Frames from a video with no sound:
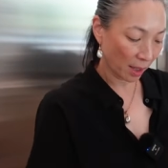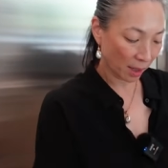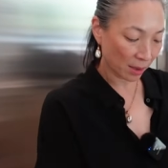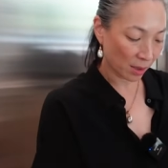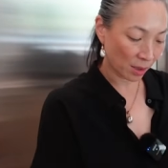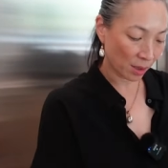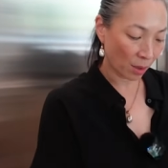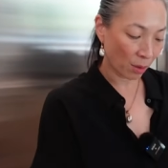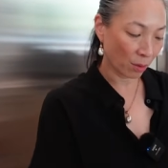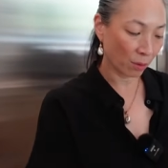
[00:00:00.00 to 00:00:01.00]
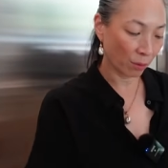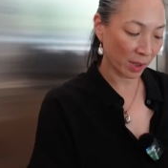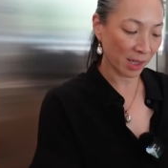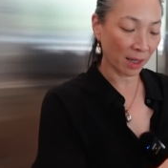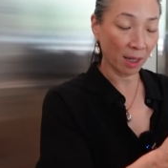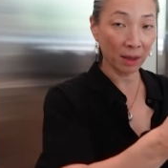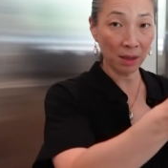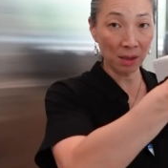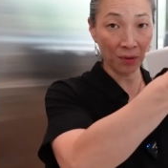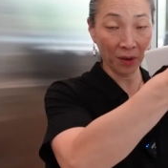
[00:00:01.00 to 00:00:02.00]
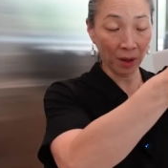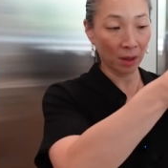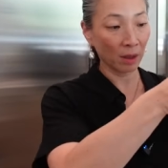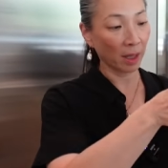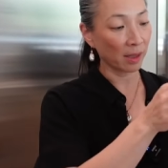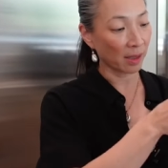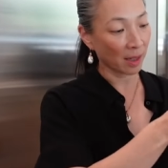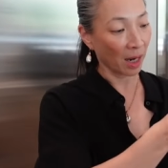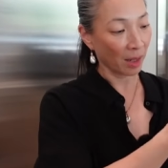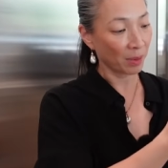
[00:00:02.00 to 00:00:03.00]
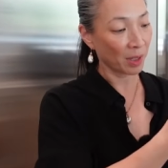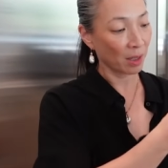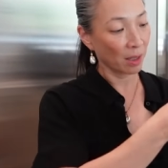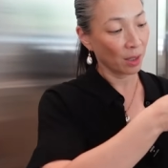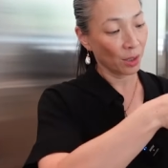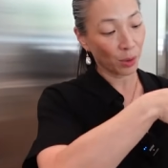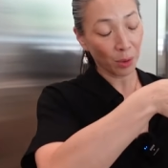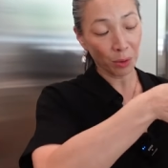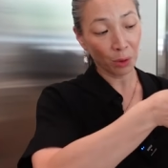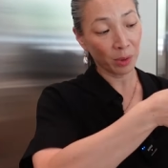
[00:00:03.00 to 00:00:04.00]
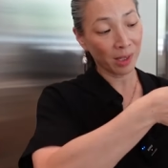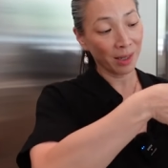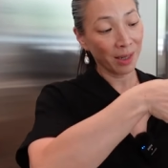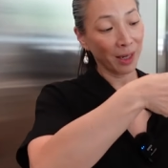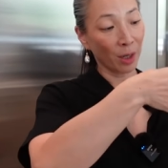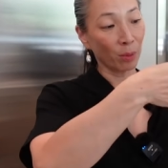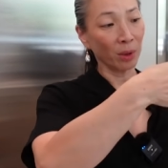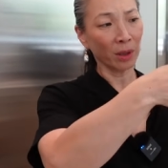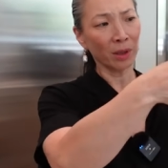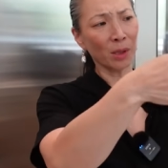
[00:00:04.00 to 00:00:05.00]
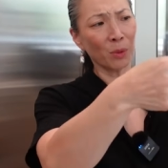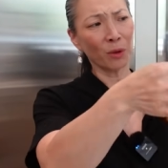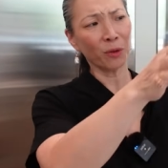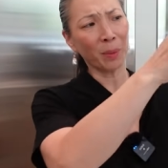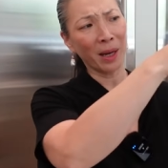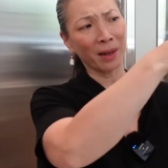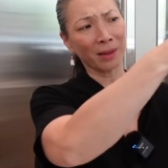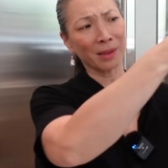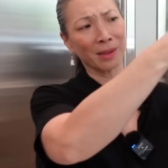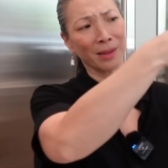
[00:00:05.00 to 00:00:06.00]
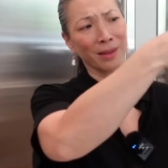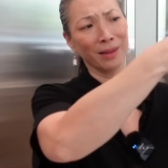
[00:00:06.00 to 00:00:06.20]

And so once I got this far, I stopped so I don't know what's in here, but look at this beautiful box.